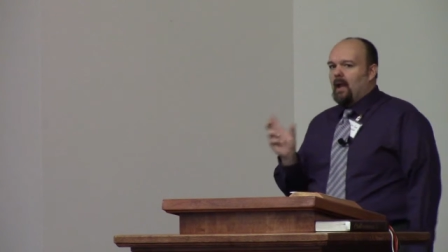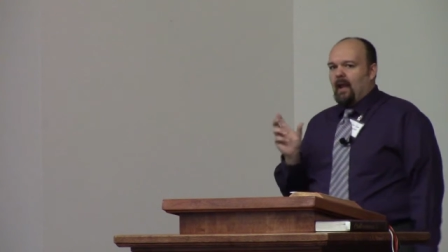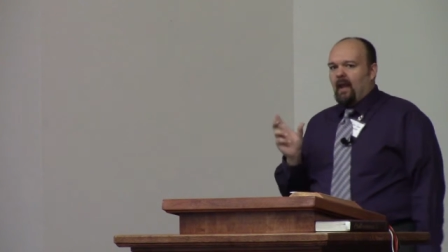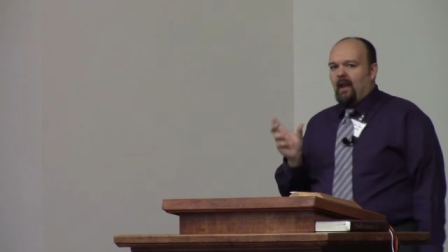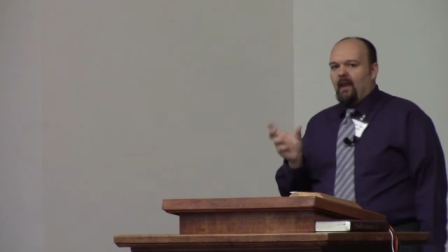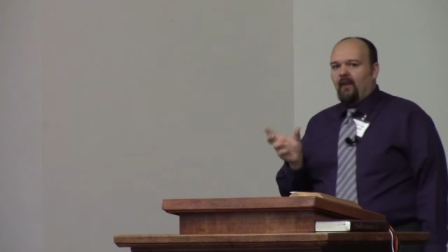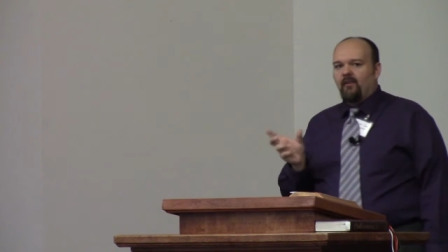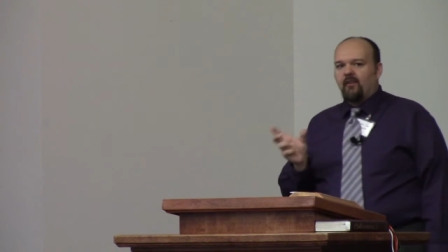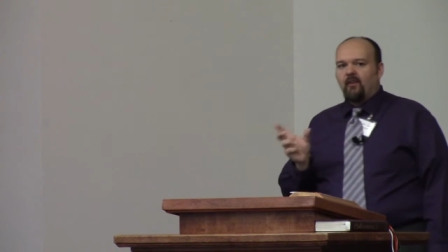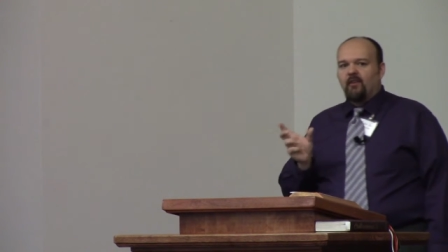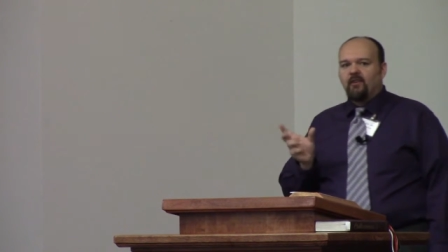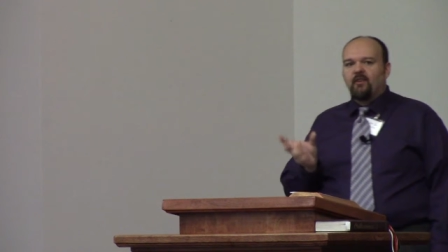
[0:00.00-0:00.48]

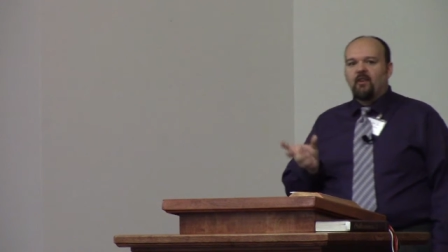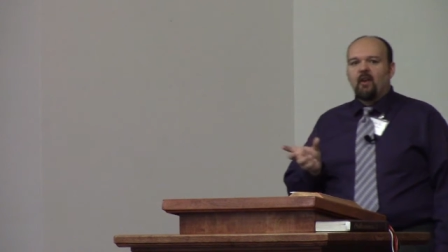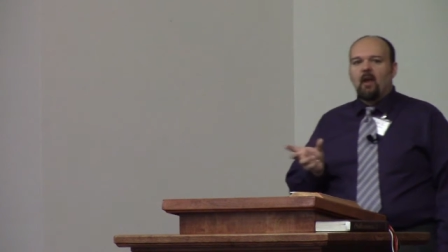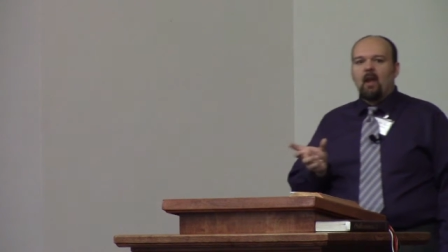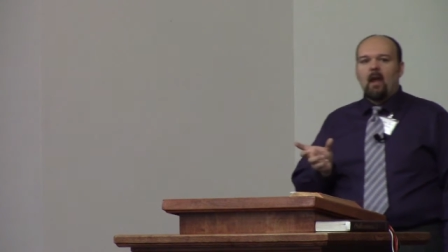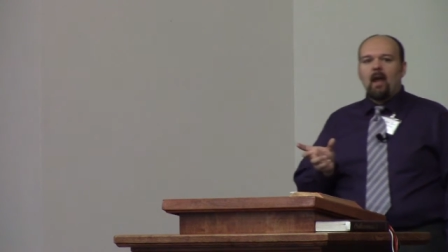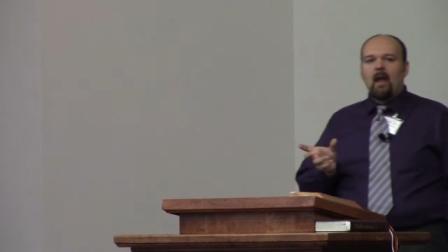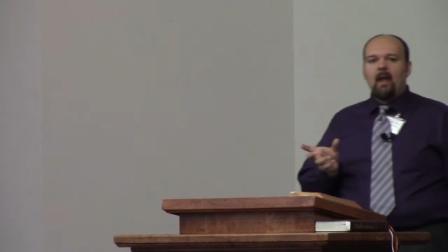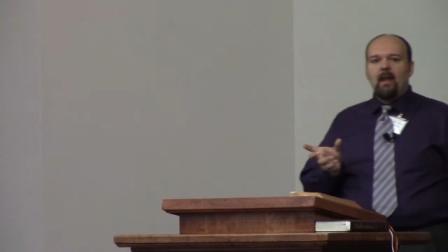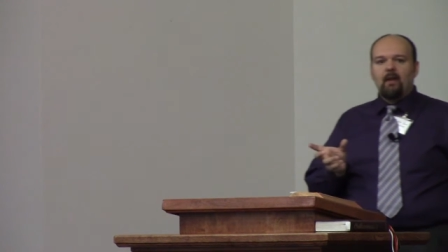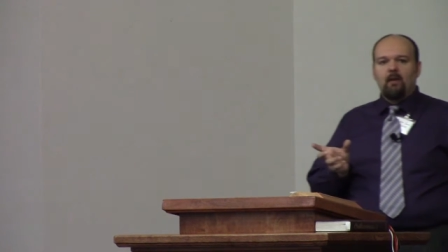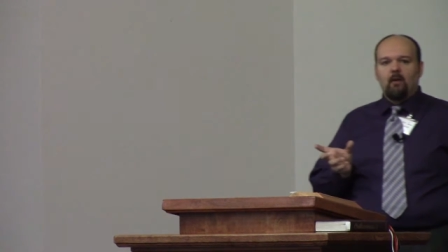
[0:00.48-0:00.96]
is a
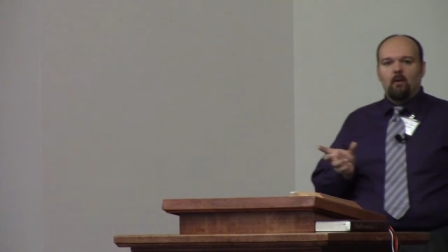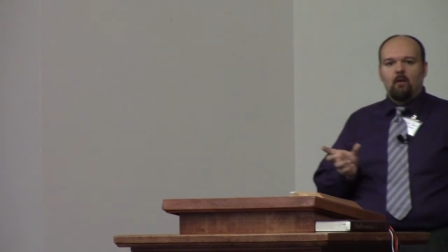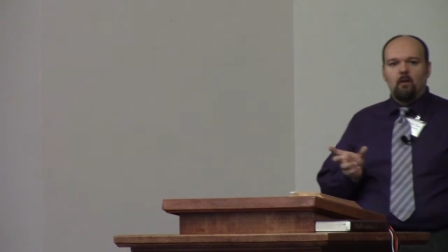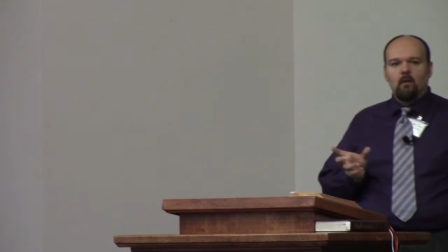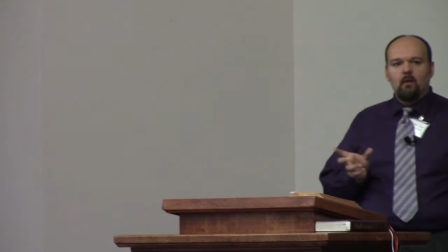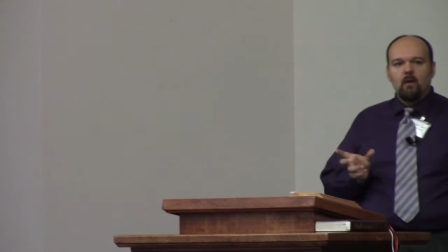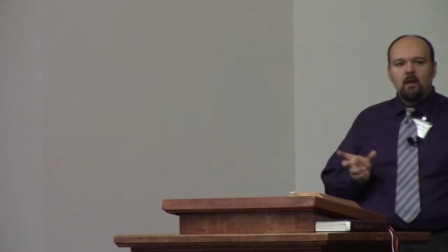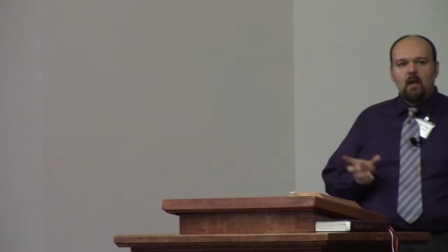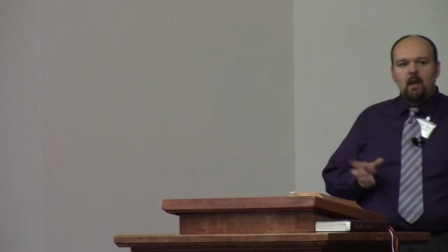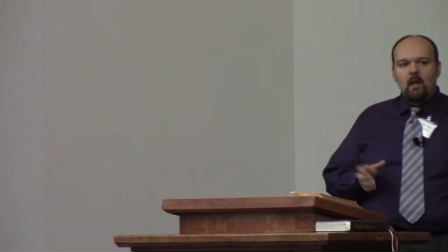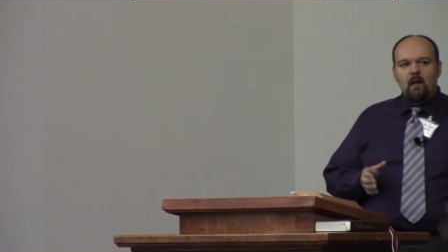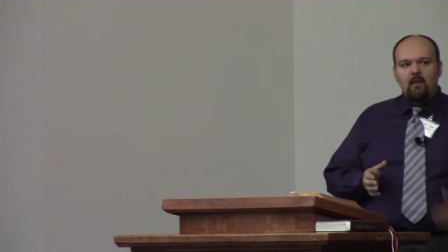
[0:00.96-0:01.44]
title
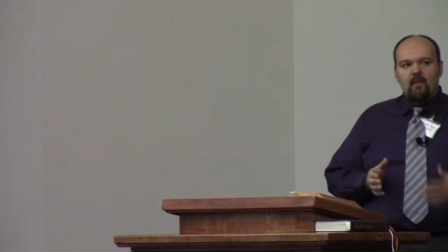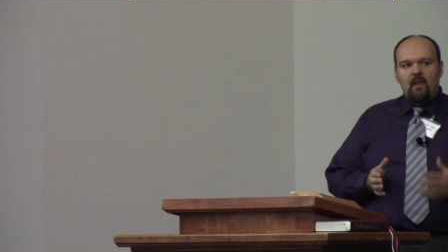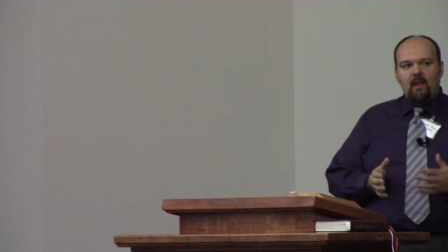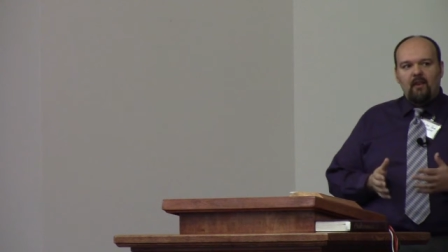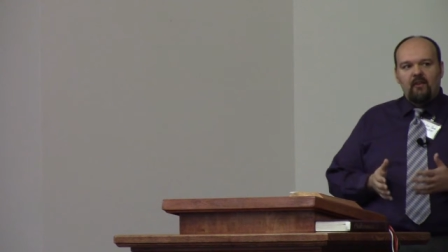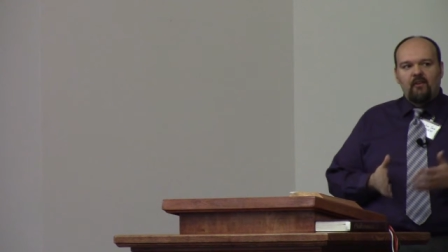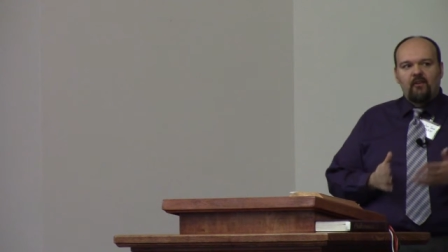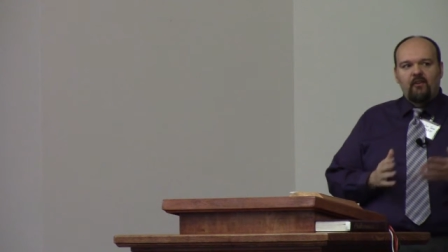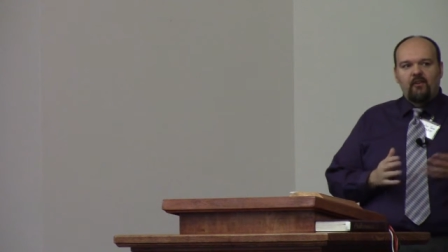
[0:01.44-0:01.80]
that